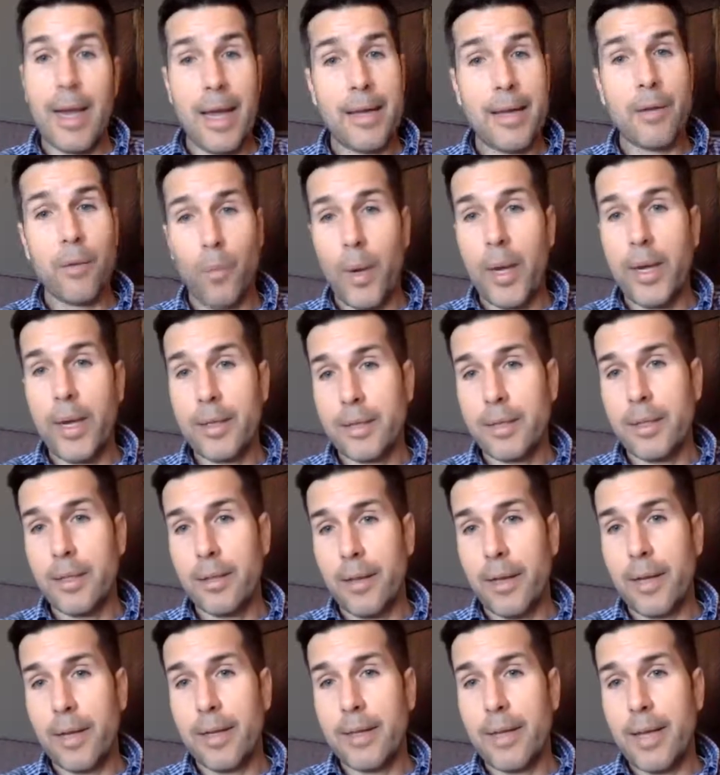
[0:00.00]
had to wait until
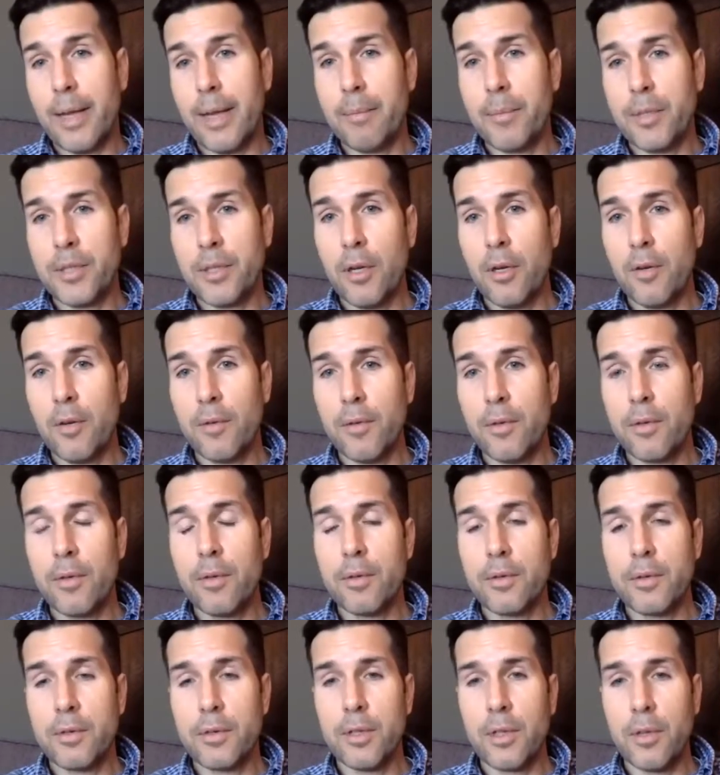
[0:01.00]
that game was over
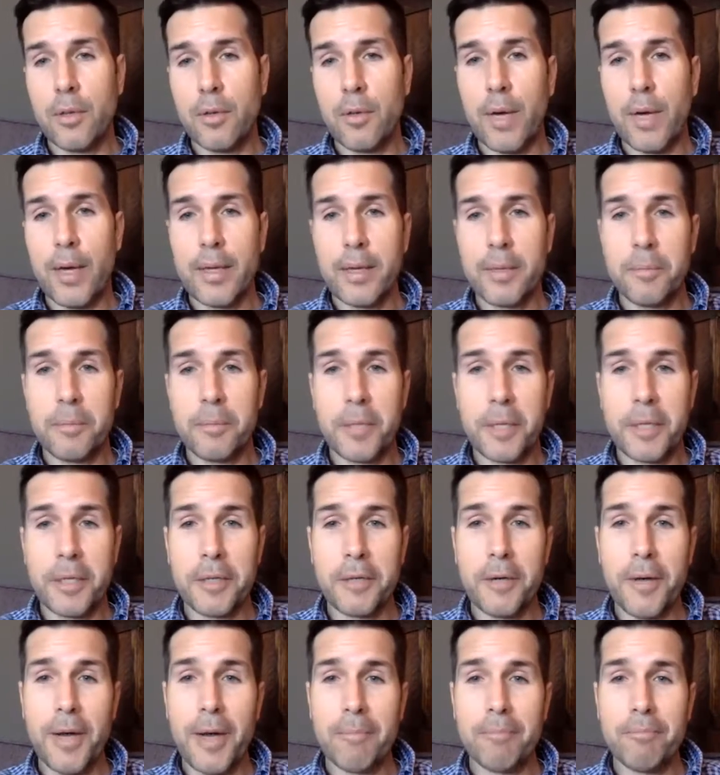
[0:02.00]
so I could pick
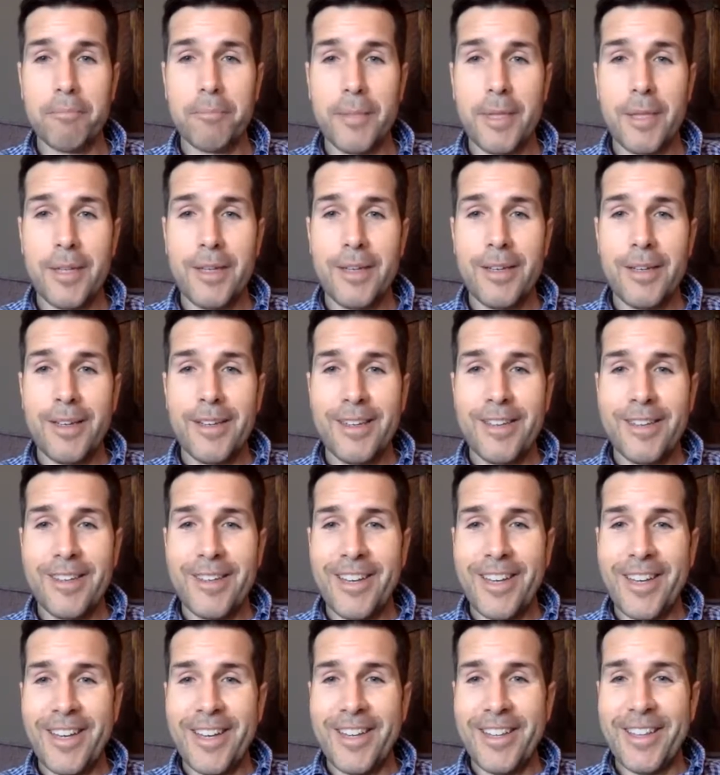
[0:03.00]
her up.
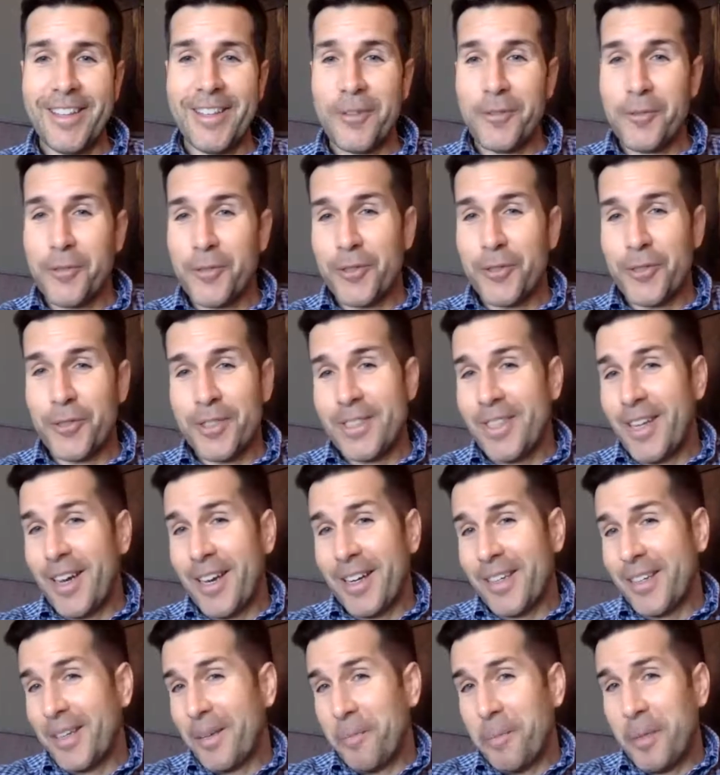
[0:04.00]
And there was just
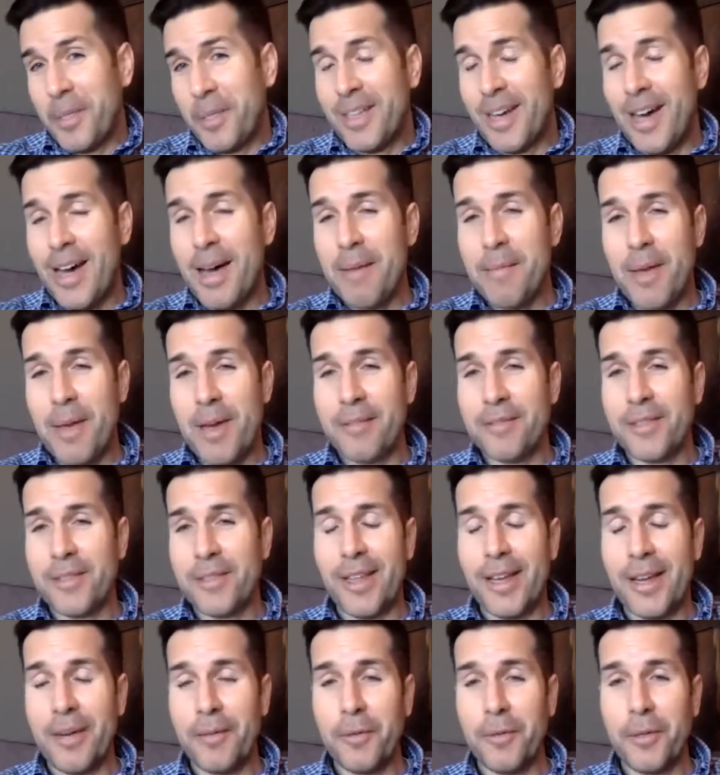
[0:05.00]
not going to be time after
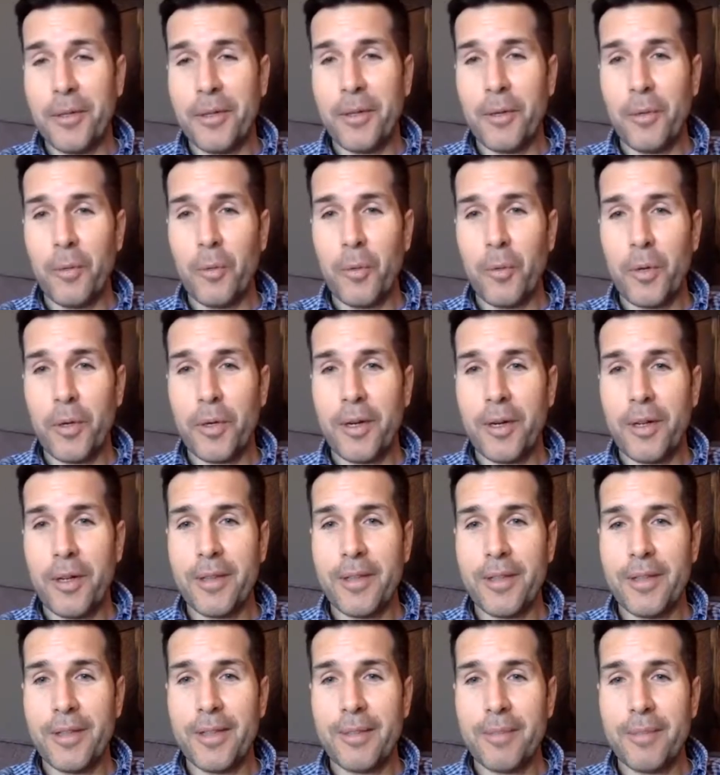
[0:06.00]
that really to work
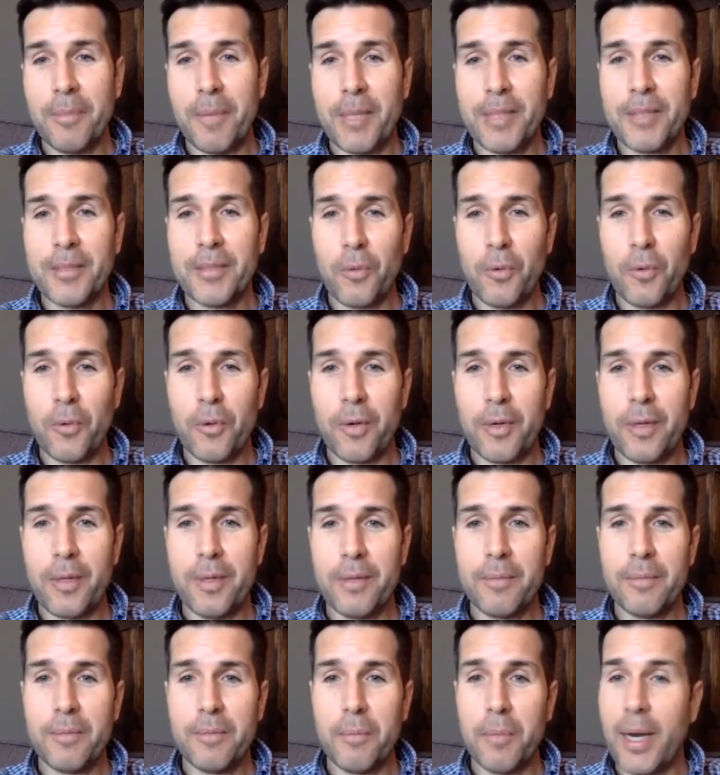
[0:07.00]
on my
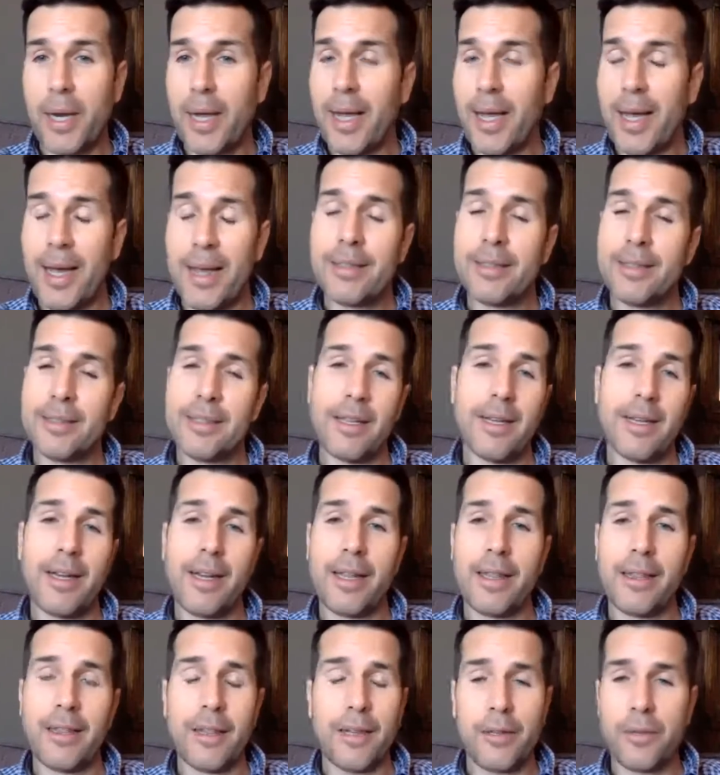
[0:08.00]
story, but I hadn't done
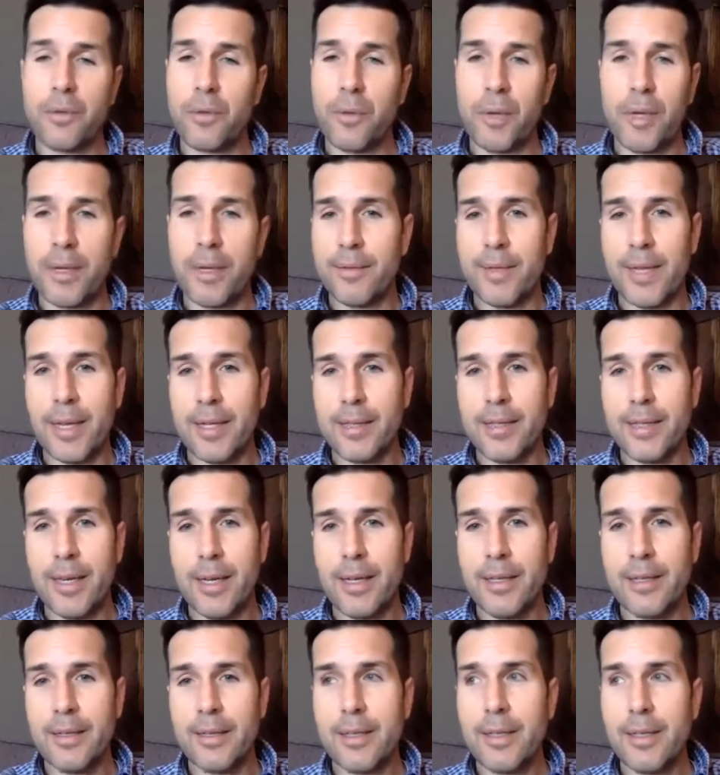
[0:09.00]
anything creative that
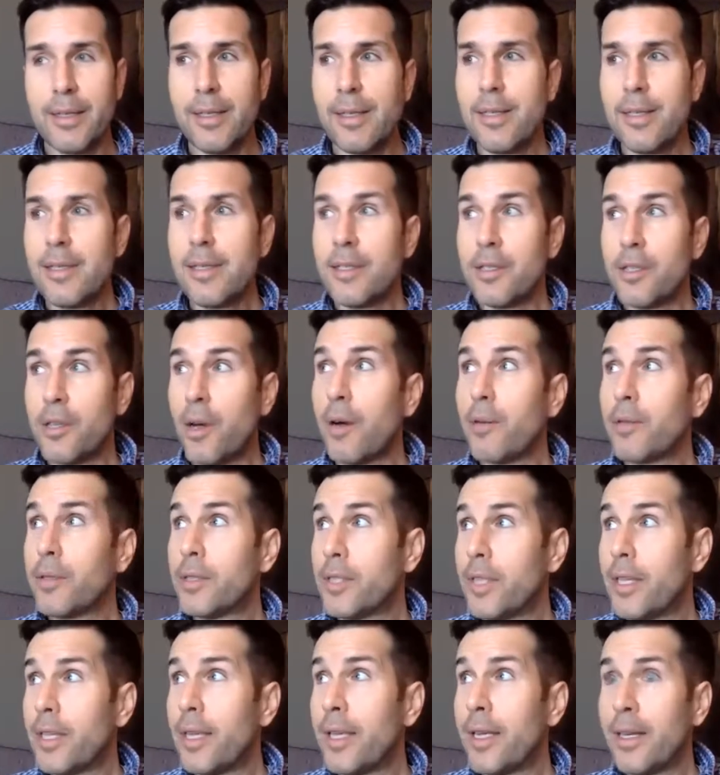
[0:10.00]
day. So I was
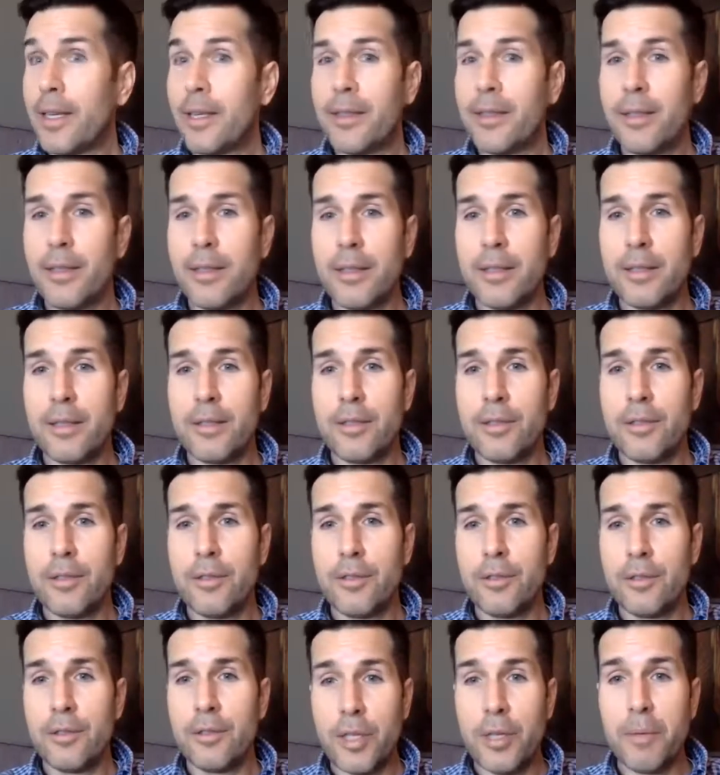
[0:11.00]
sitting in the
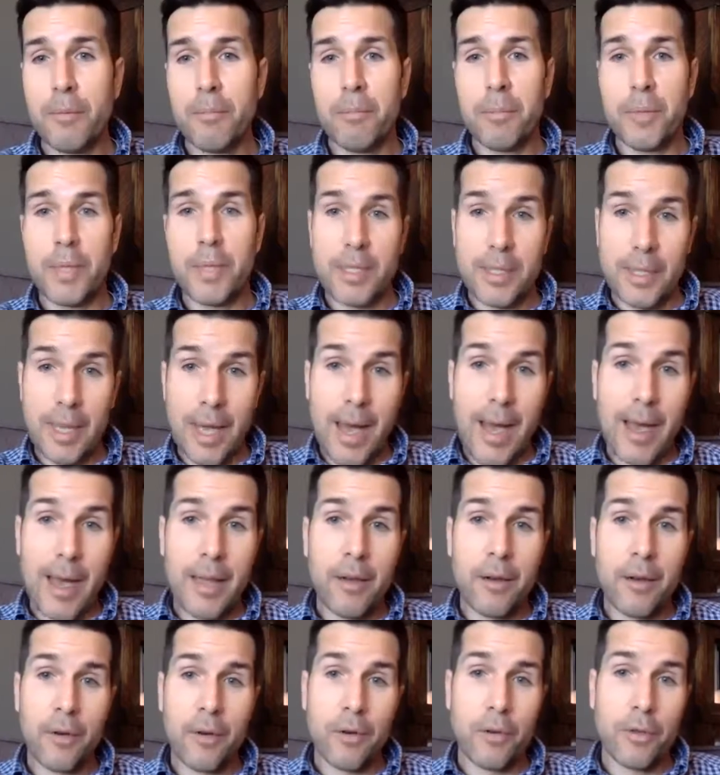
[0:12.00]
gym beside
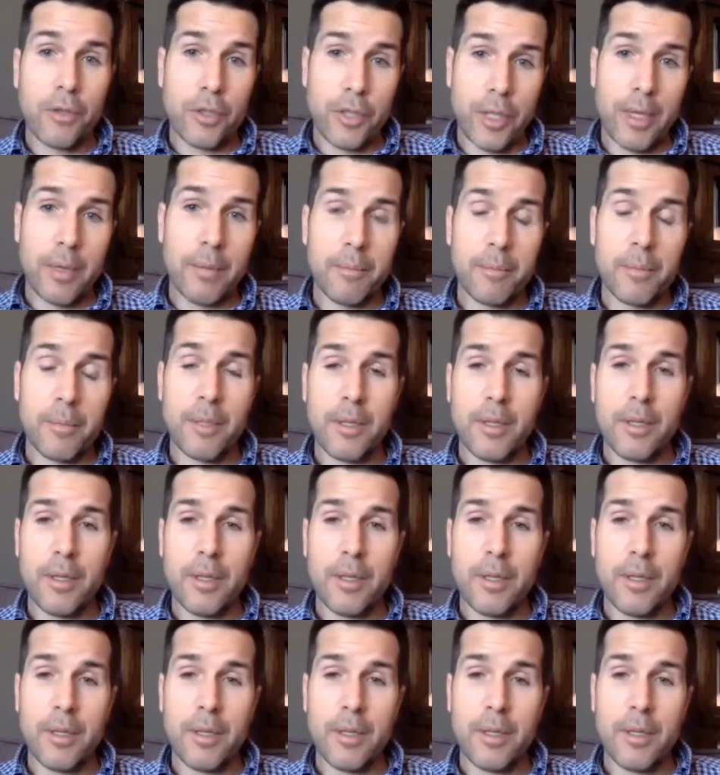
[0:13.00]
her gym,